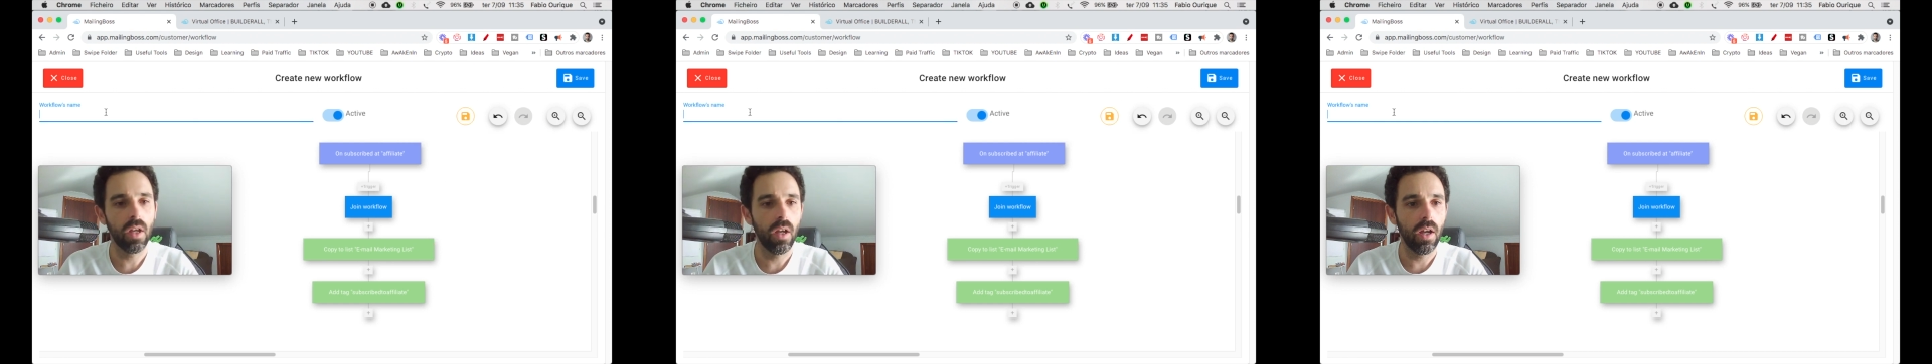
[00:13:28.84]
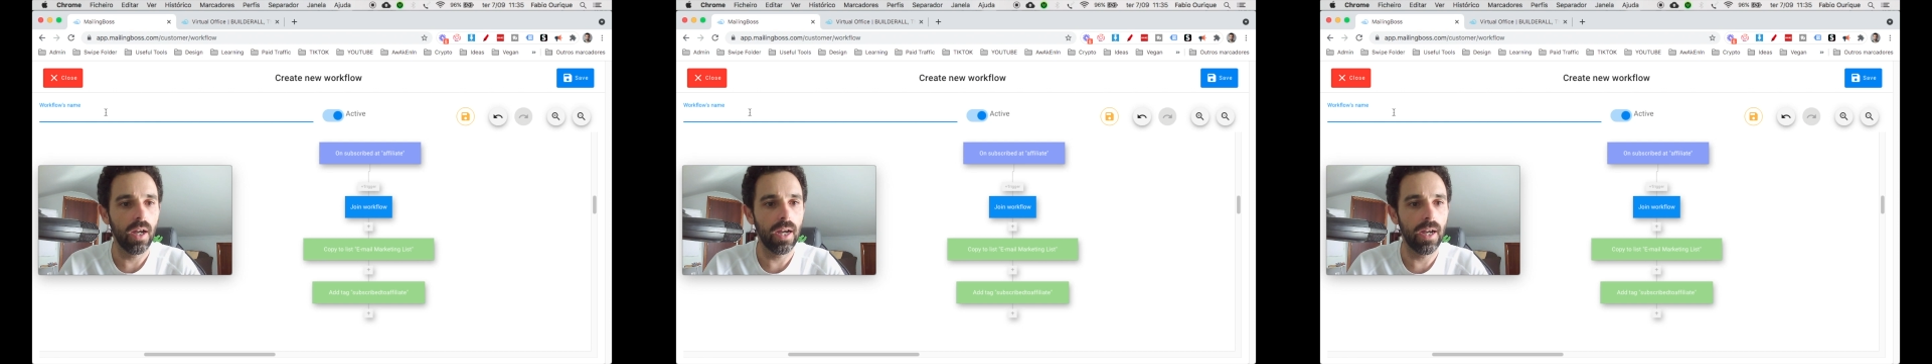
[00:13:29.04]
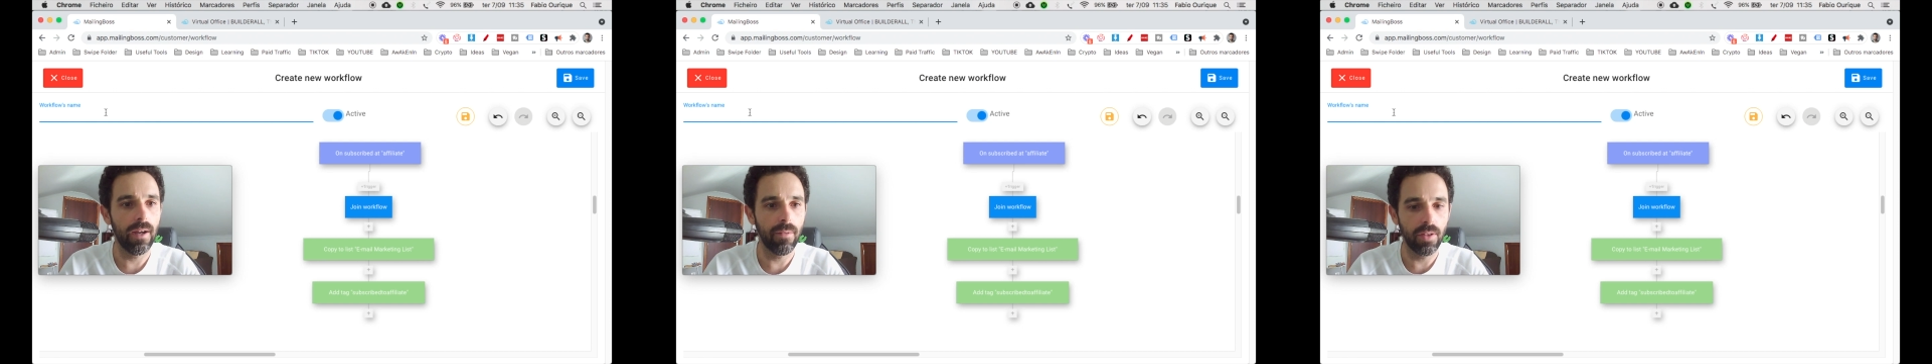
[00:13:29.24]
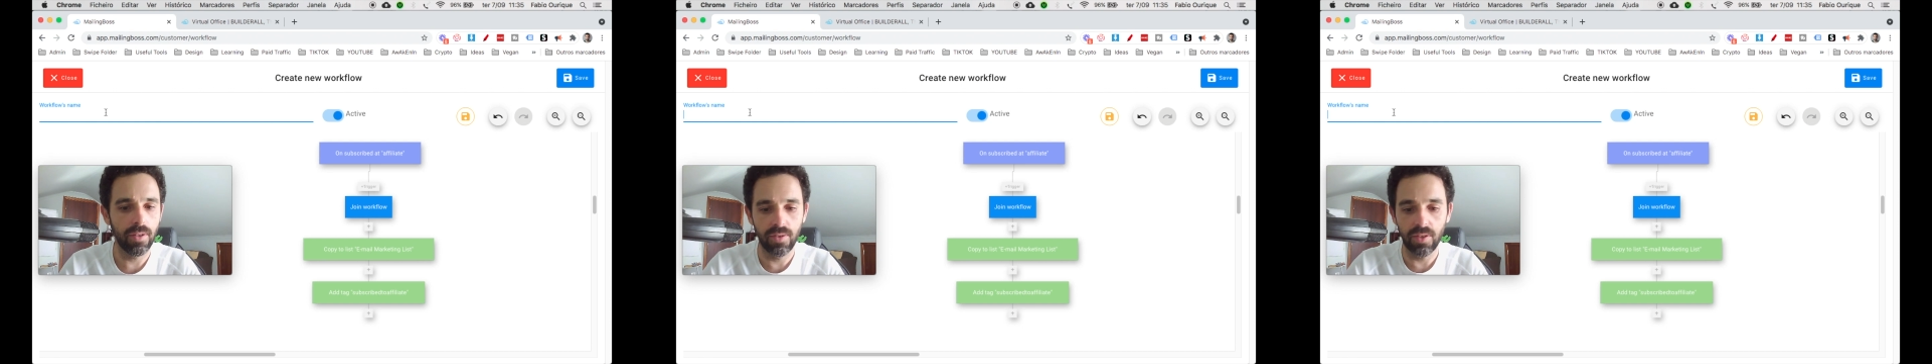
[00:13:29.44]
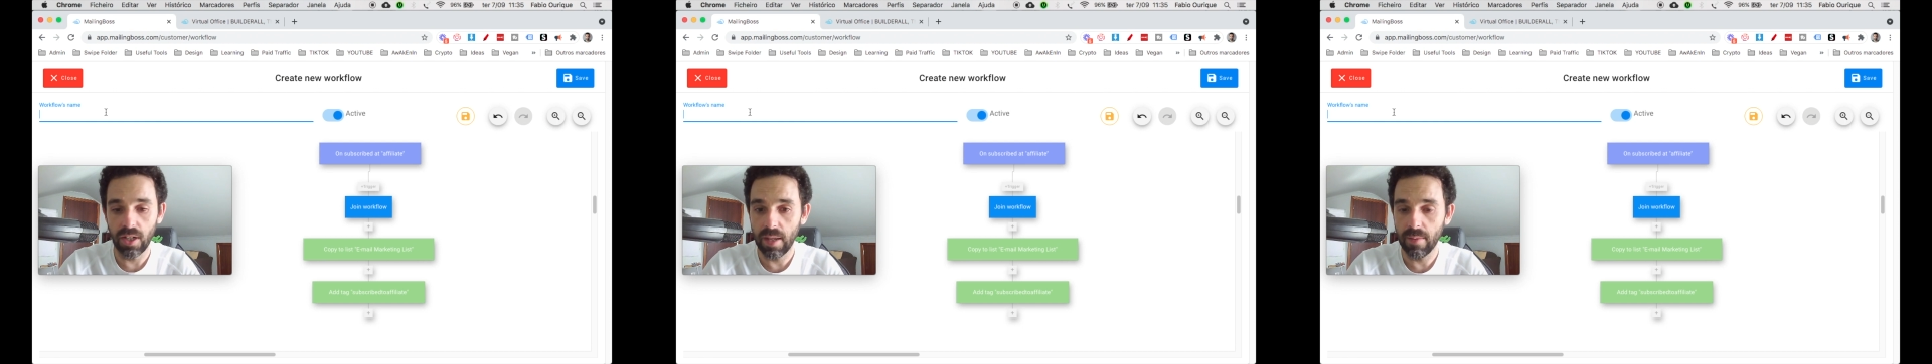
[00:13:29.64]

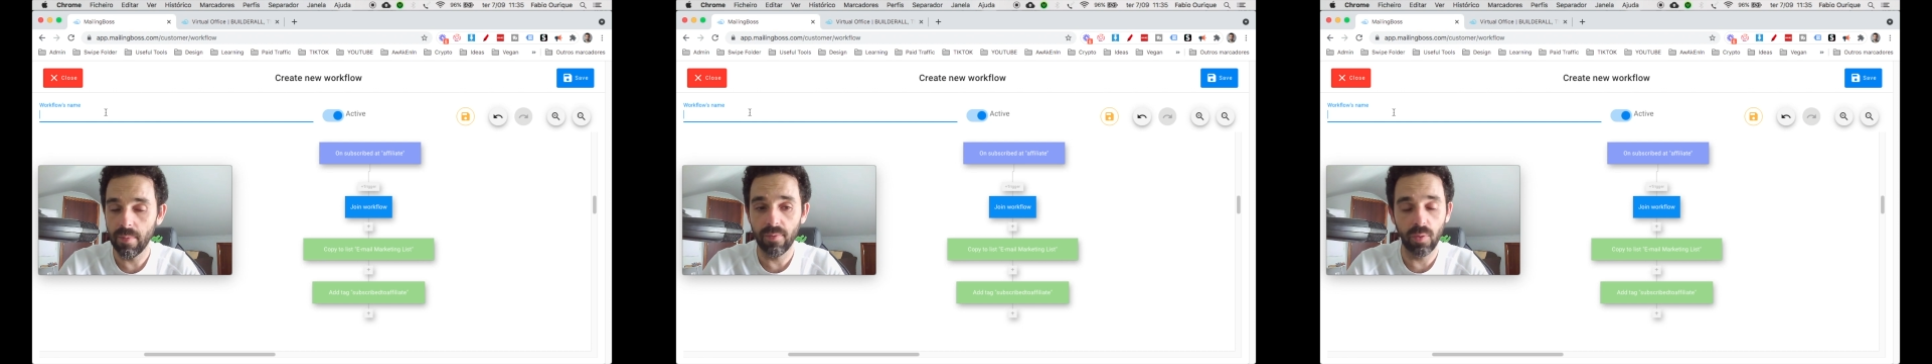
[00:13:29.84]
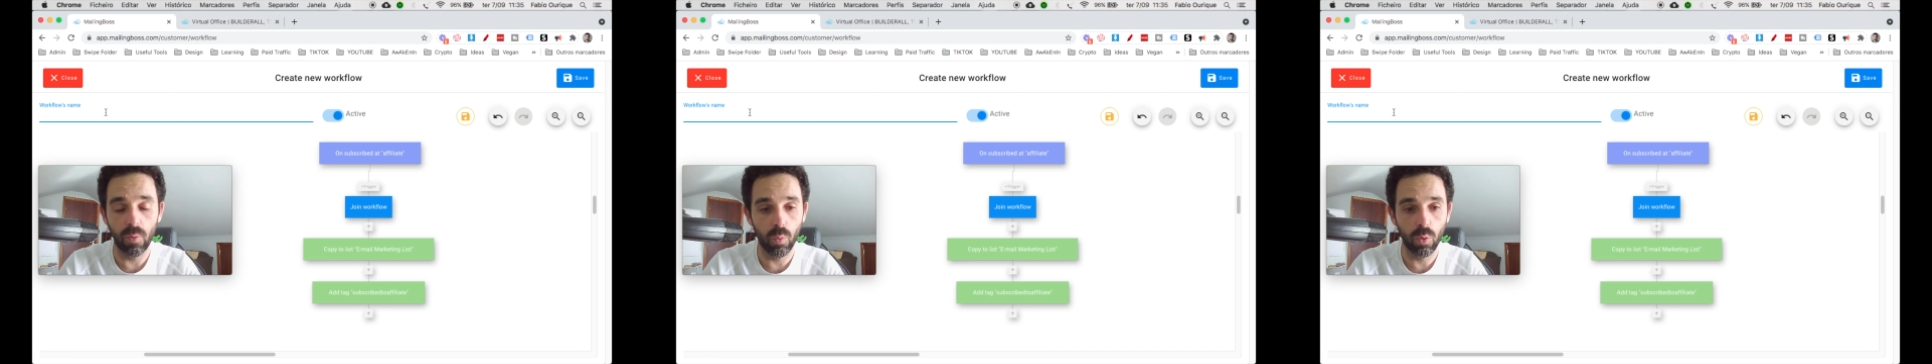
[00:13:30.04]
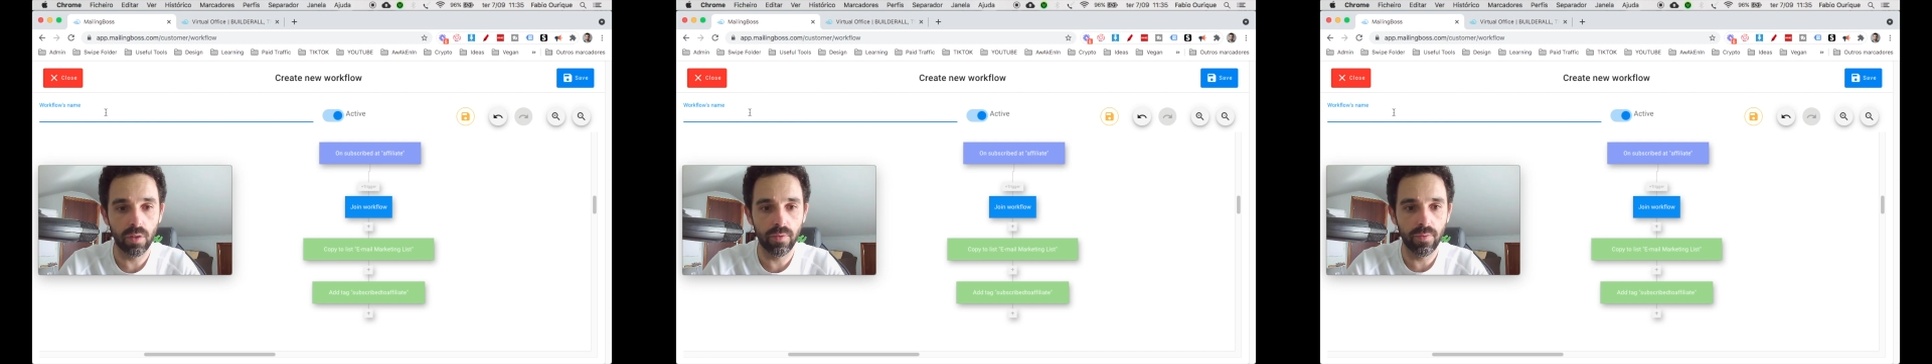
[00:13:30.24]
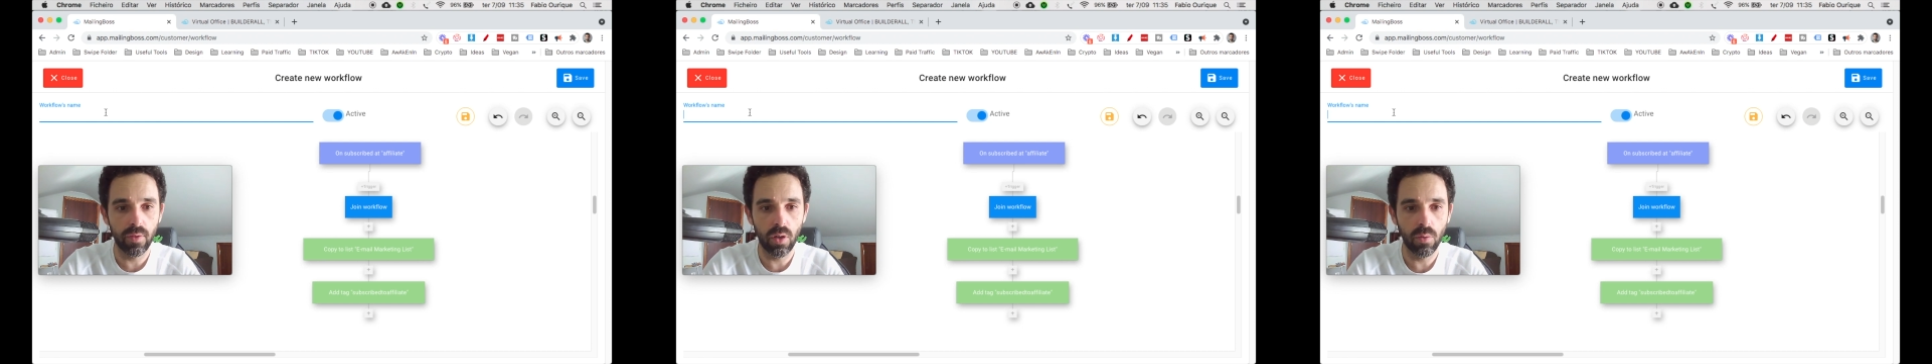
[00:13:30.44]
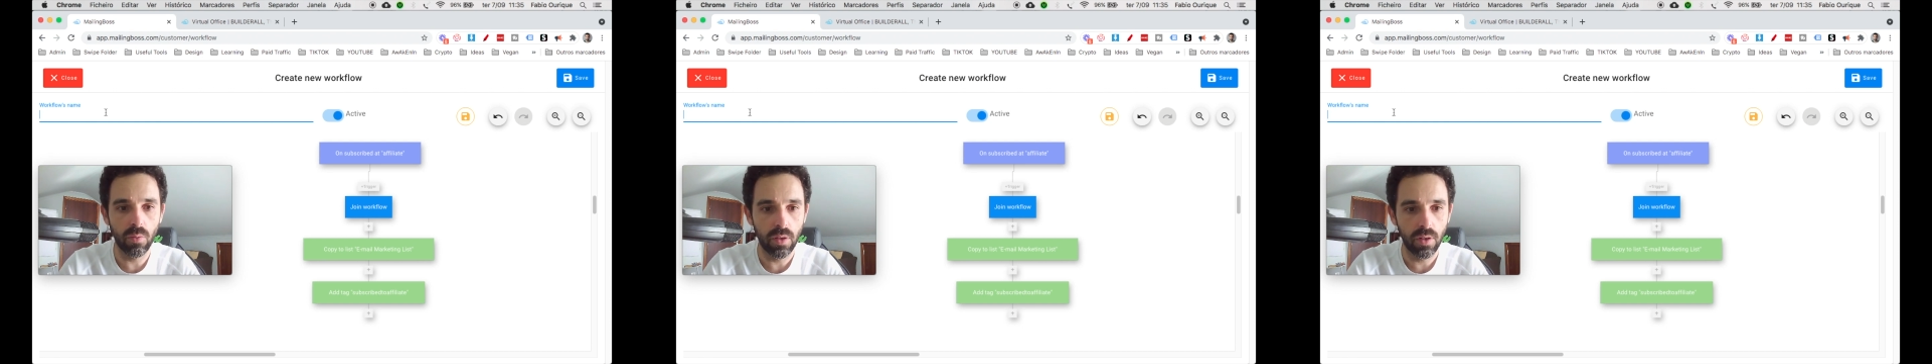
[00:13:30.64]
is the name of the
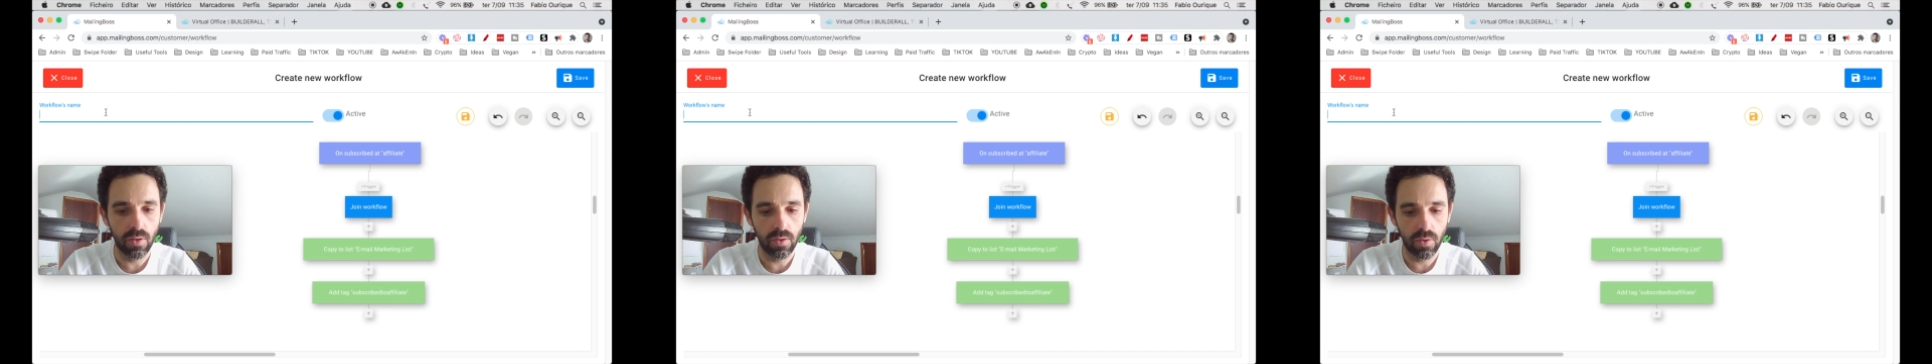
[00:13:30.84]
workflow.